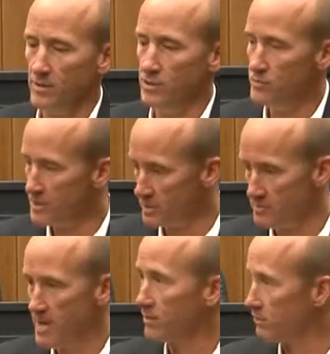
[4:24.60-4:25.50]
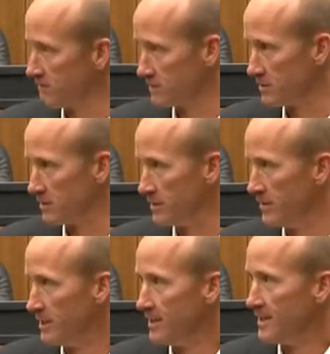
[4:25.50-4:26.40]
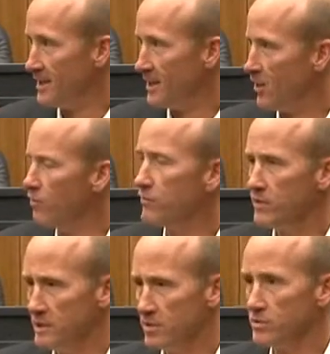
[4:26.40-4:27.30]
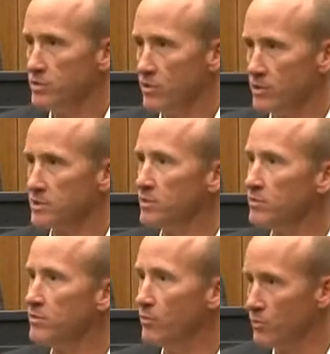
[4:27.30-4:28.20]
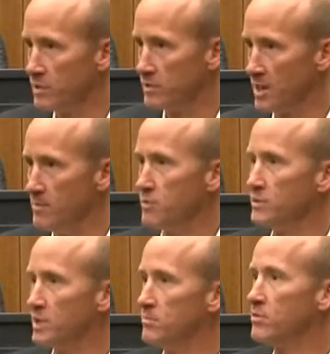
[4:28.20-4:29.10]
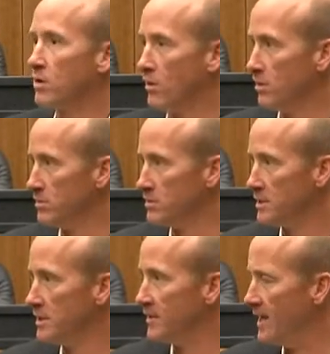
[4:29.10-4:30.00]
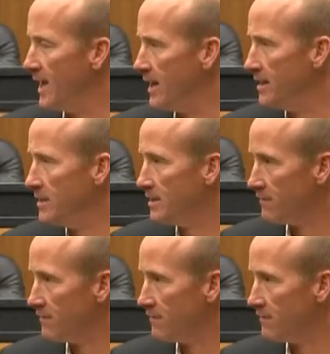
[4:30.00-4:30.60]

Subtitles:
using the medical facility, over the years noticed that during the wintertime there was a couple cars that had